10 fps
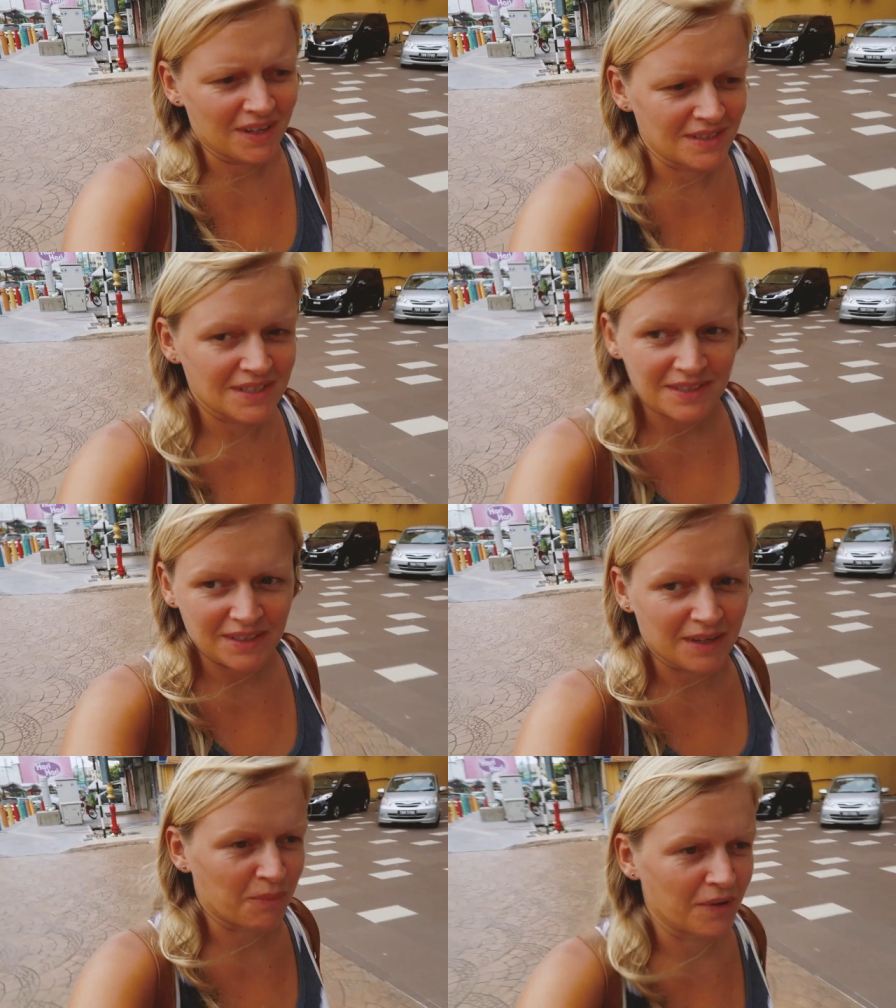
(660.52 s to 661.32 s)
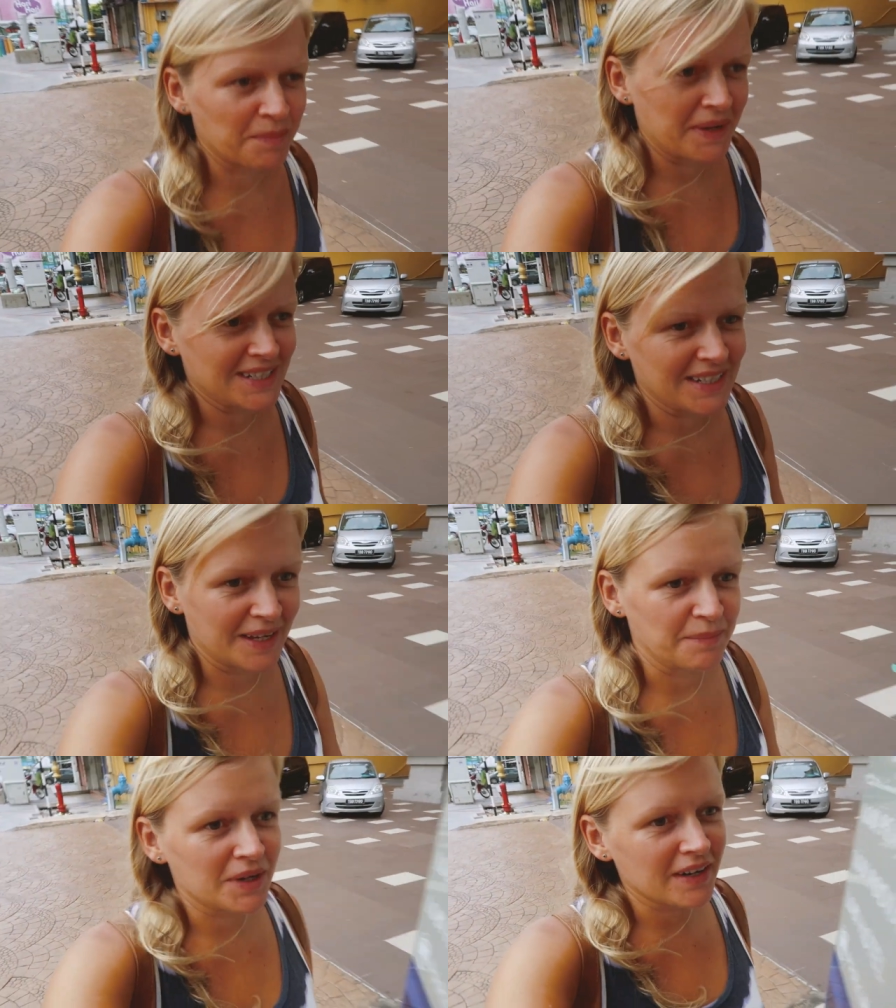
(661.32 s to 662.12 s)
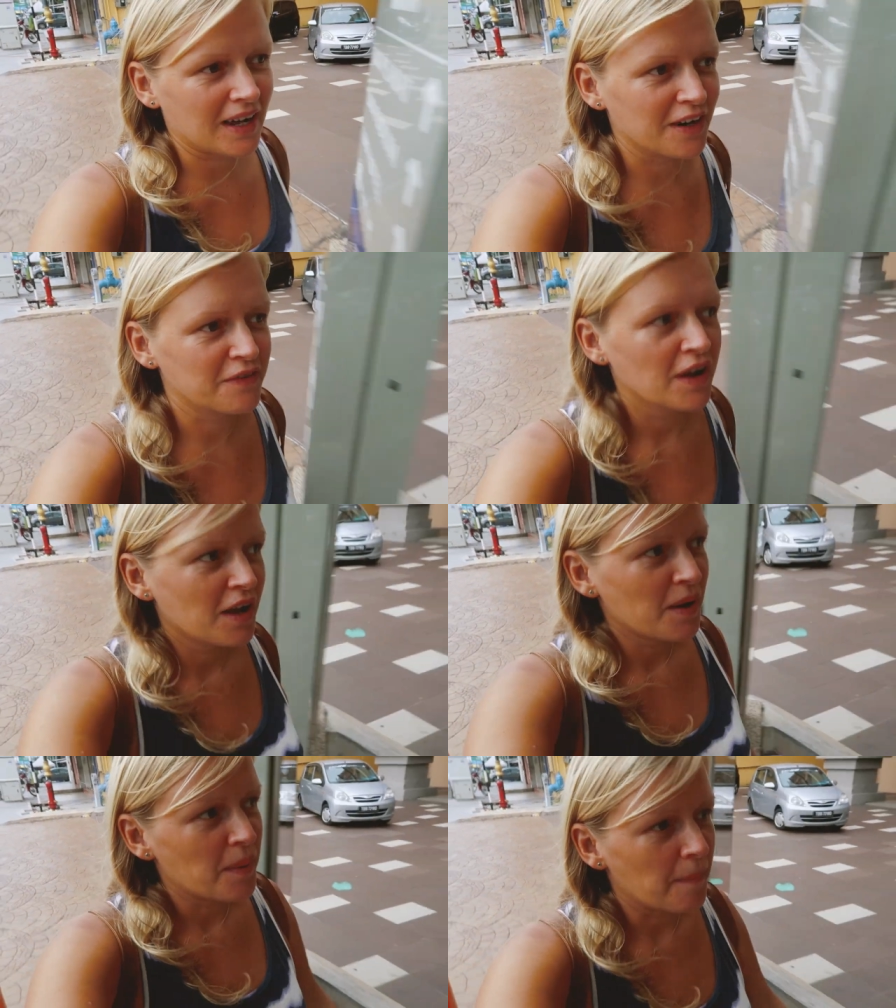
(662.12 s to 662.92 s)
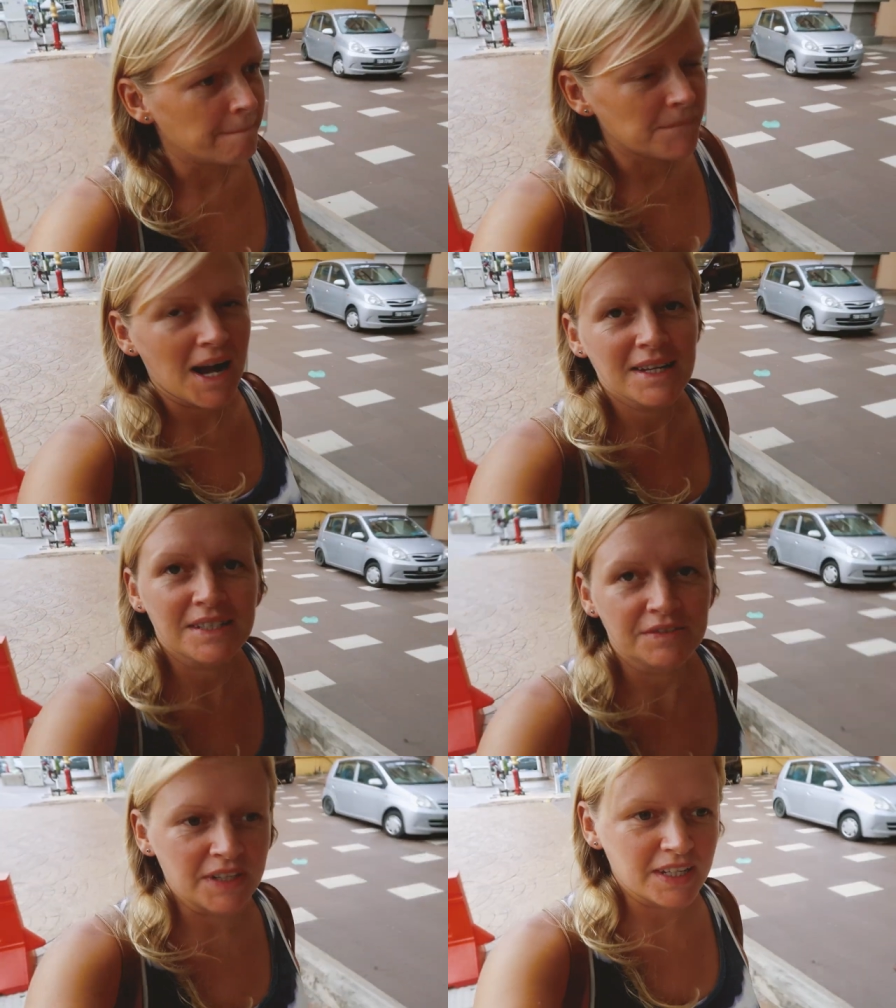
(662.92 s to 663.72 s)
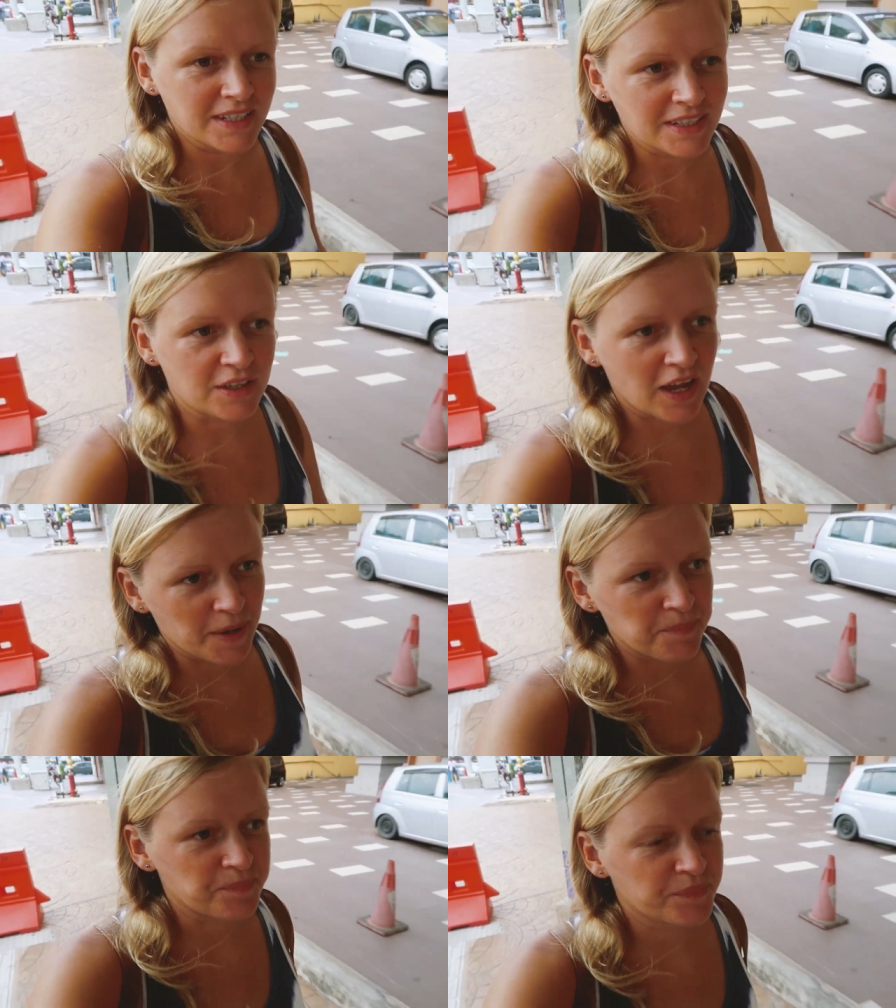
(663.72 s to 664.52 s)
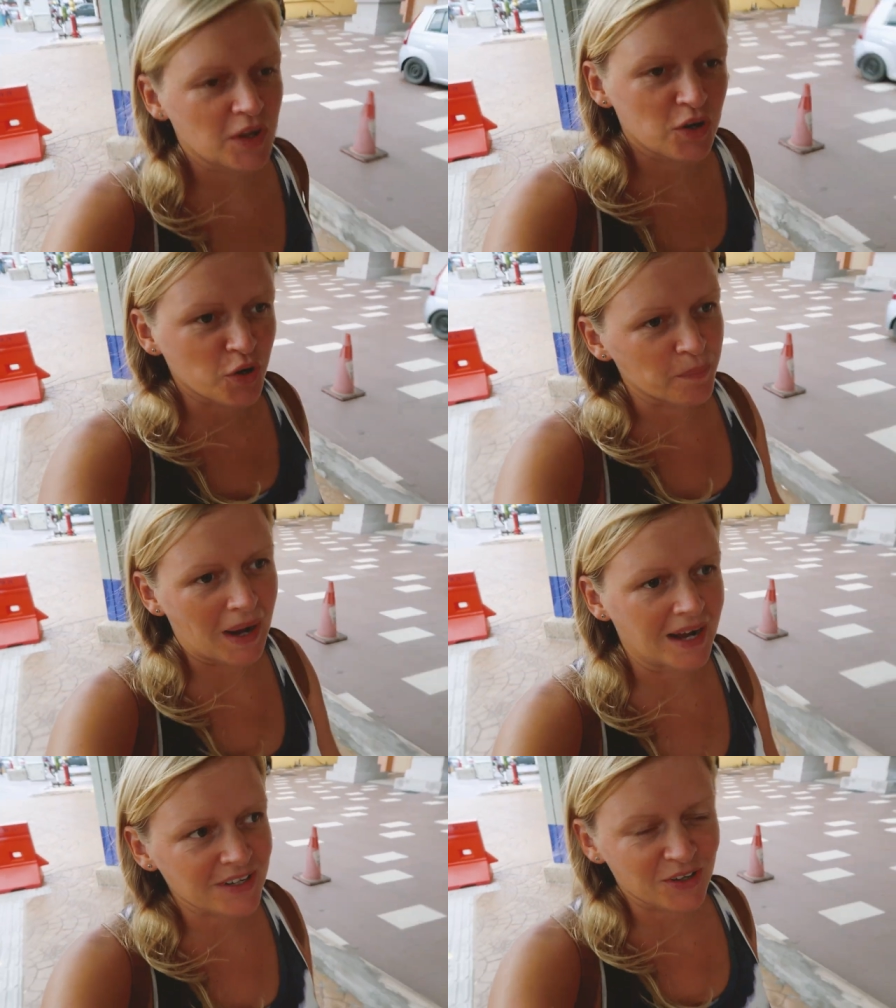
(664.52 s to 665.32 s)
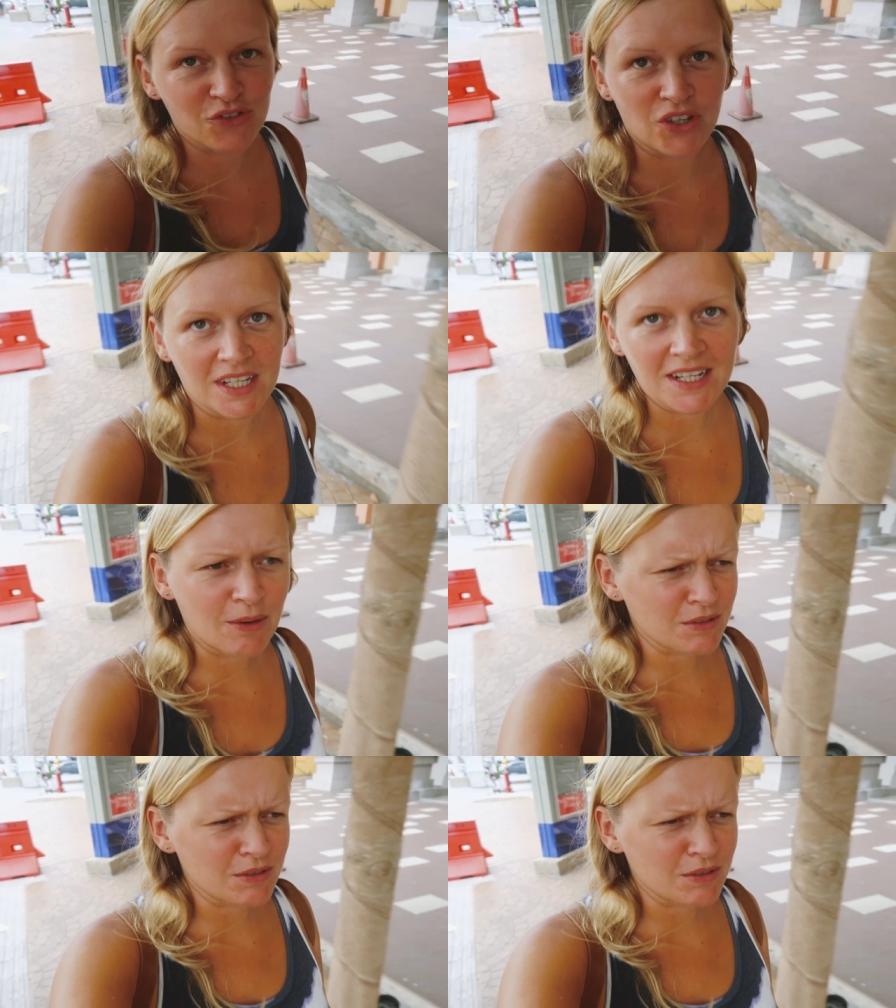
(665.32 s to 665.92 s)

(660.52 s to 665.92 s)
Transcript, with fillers: because I want a beer tonight, but I kind of massively um, cut back on drinking.